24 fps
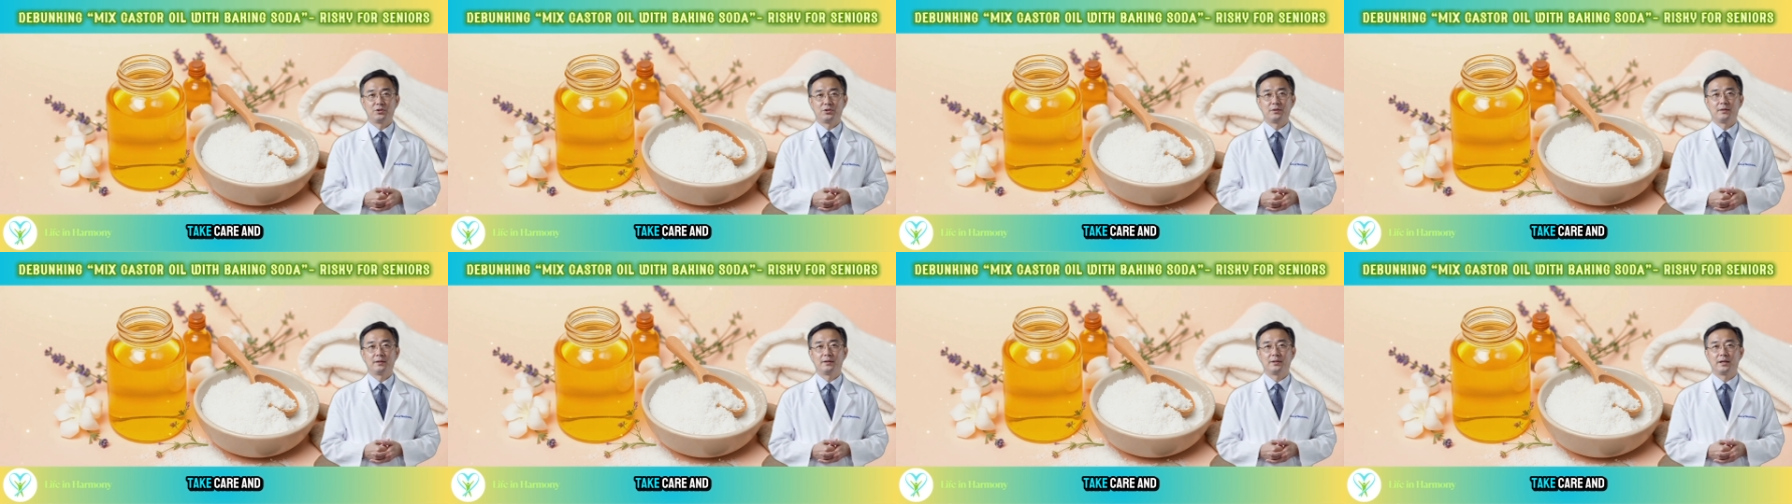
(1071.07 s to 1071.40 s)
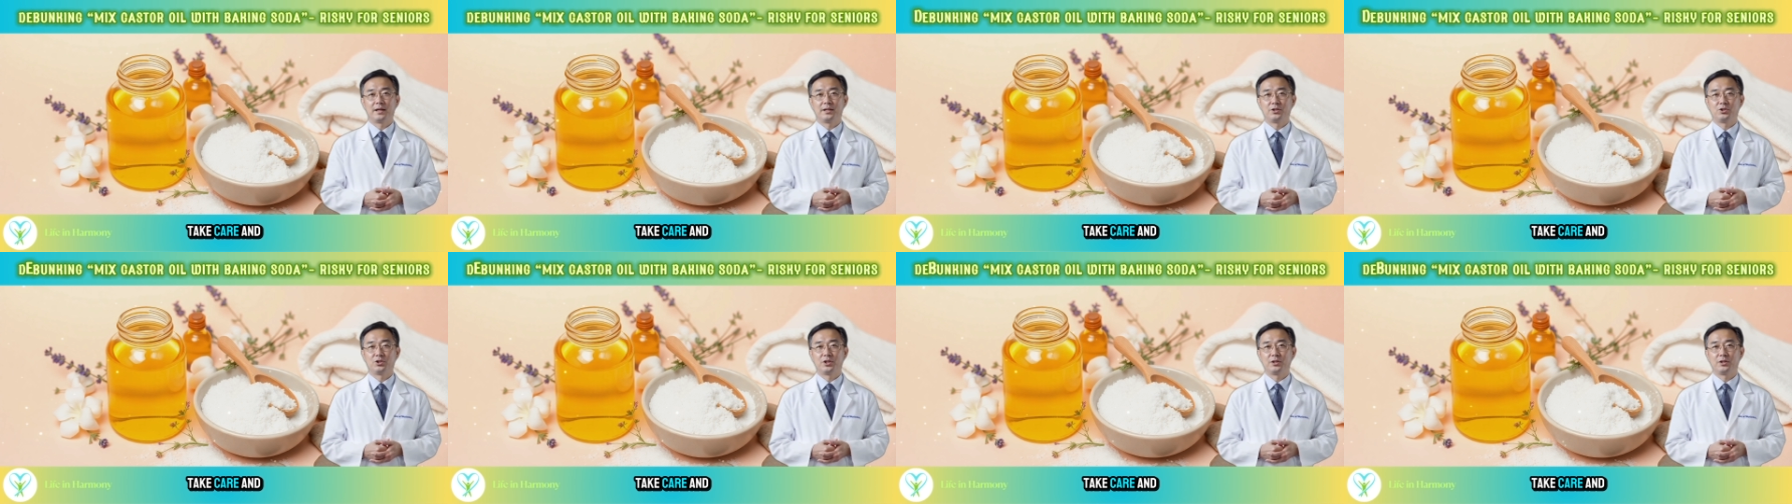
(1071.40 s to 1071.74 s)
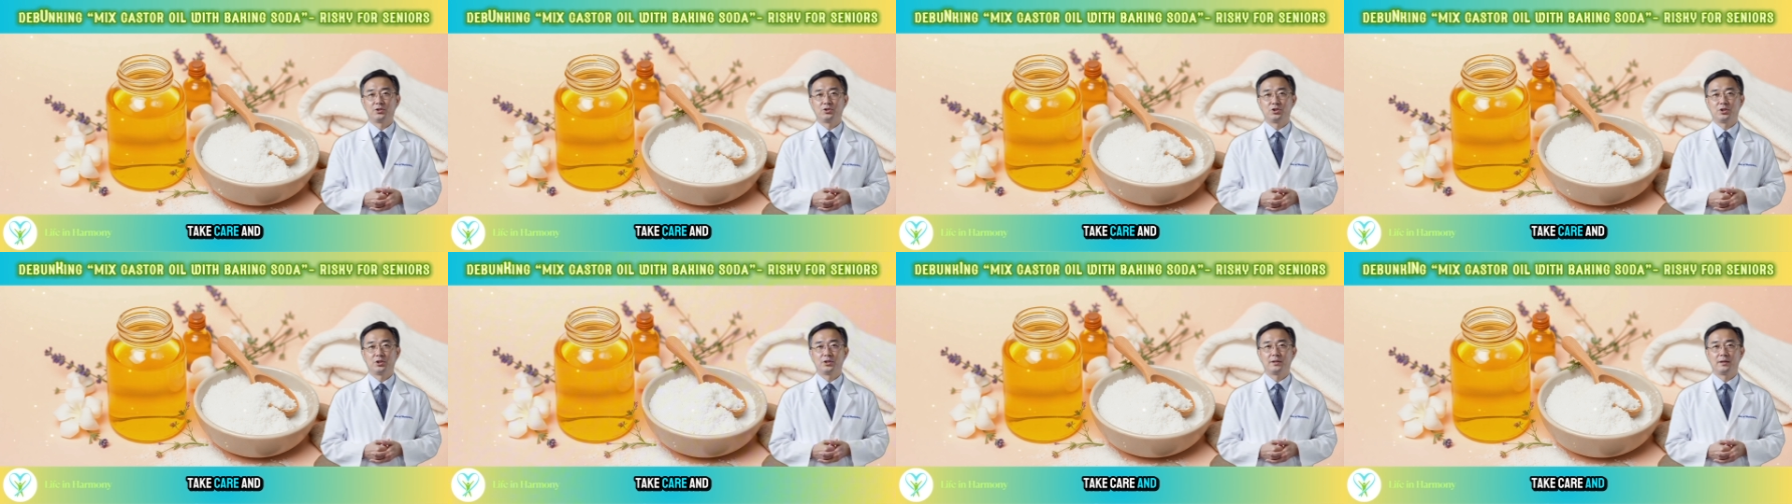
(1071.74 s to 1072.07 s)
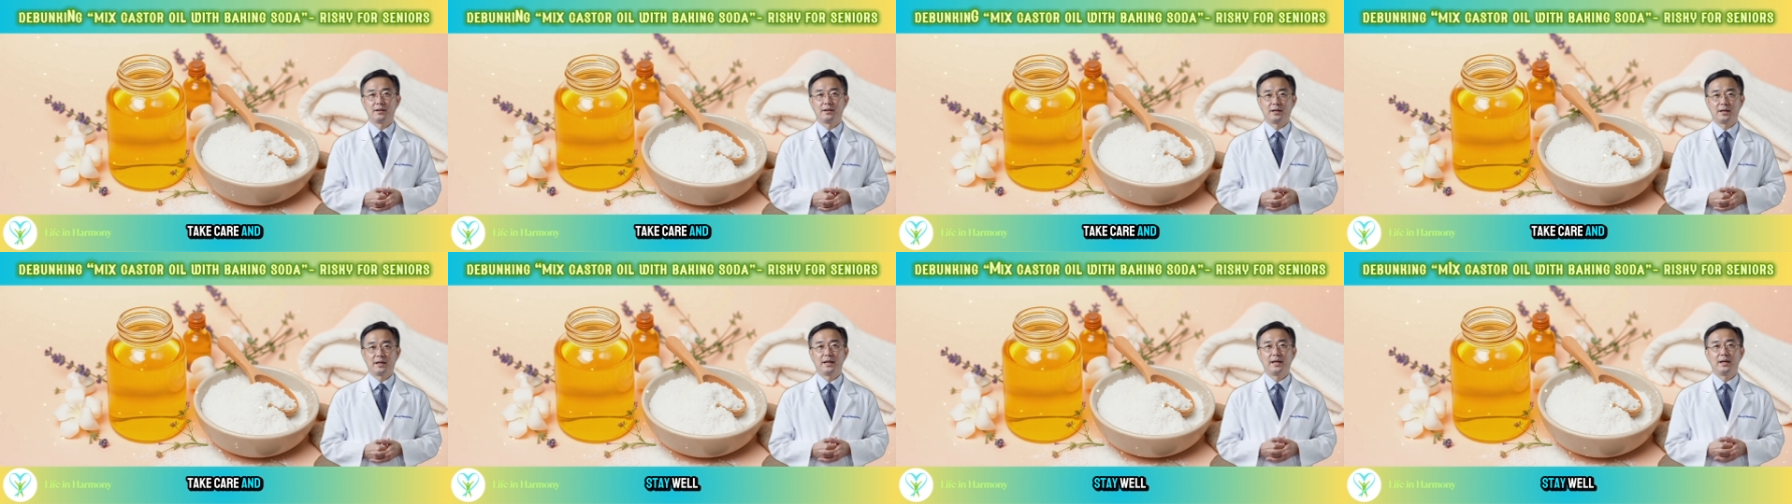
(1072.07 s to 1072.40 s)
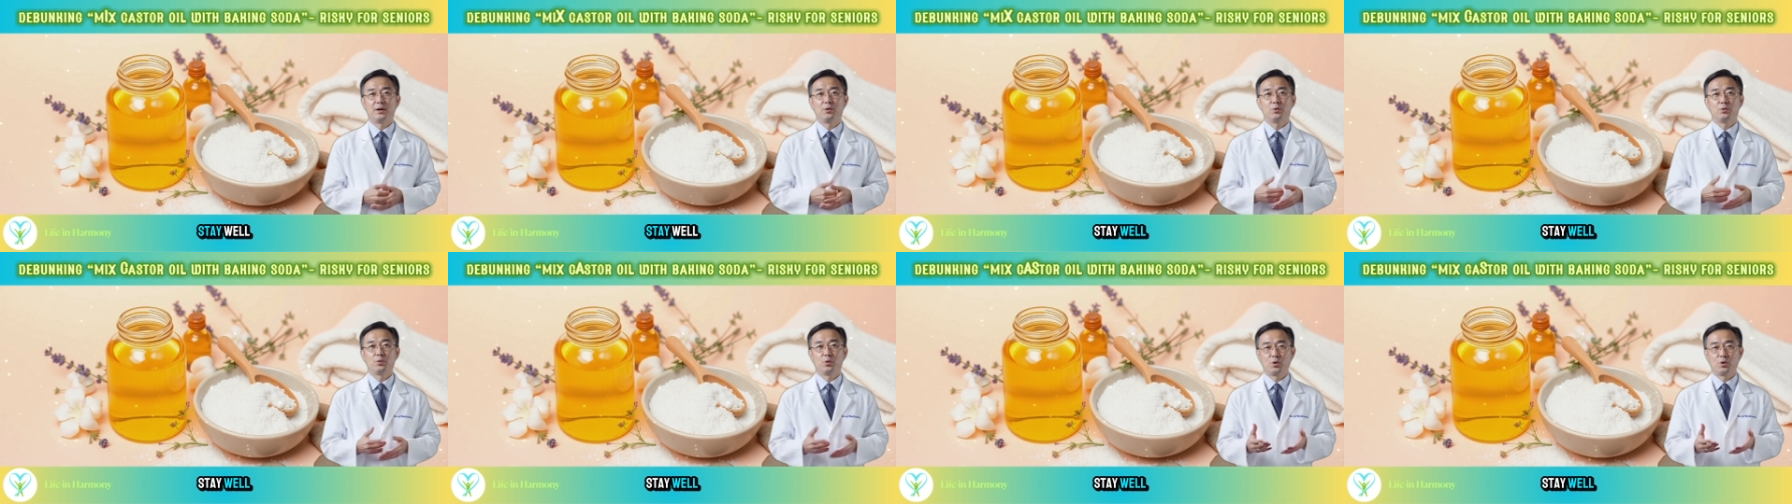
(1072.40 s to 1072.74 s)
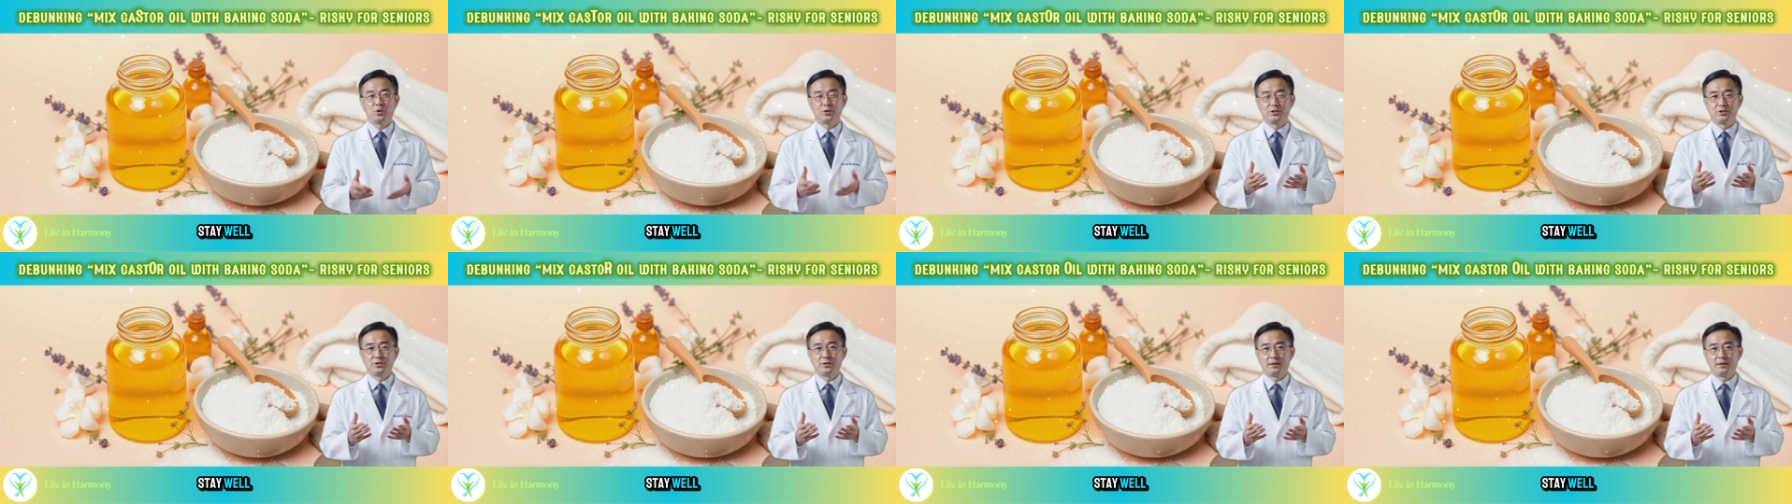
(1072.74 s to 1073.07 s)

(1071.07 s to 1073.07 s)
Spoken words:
Take care and stay well.